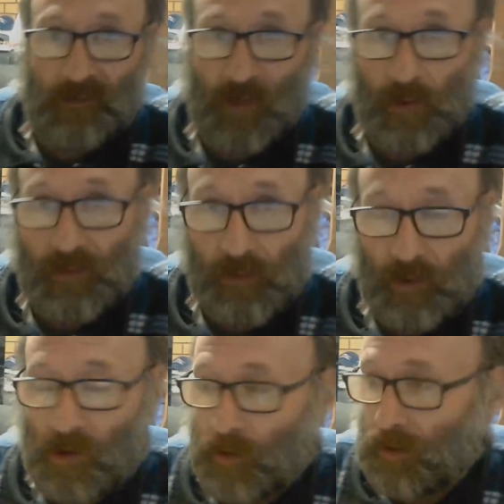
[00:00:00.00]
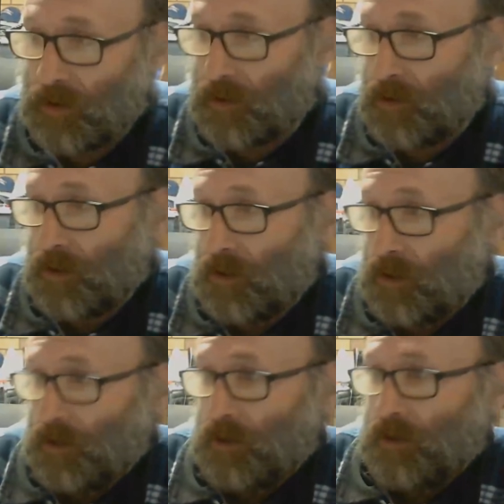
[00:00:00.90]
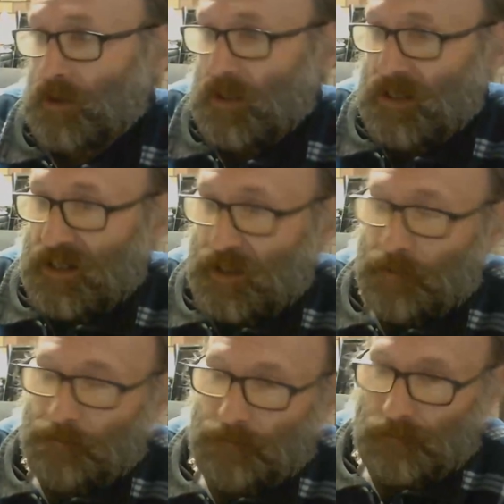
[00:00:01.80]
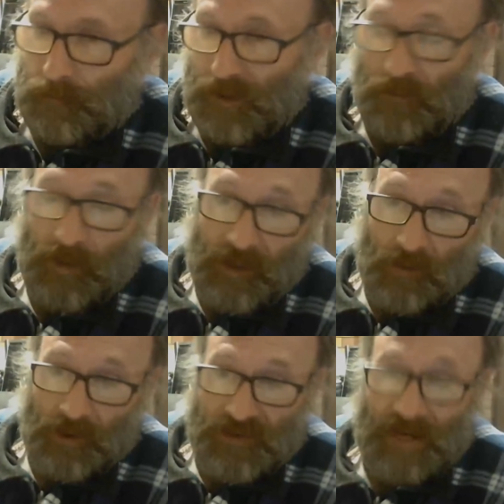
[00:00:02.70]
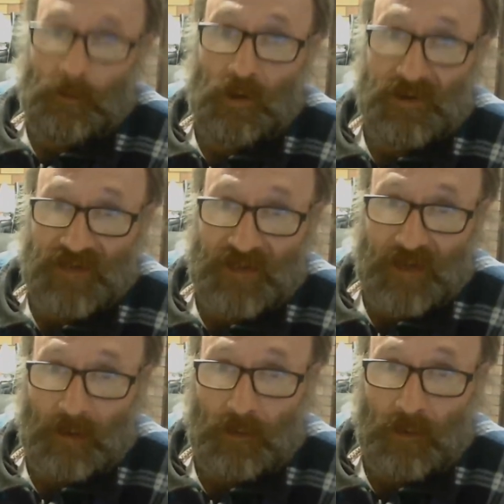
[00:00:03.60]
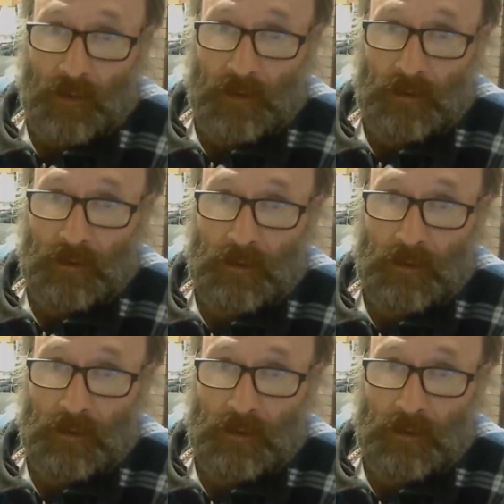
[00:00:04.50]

reverse or not, and whether you want a double cassette deck or not.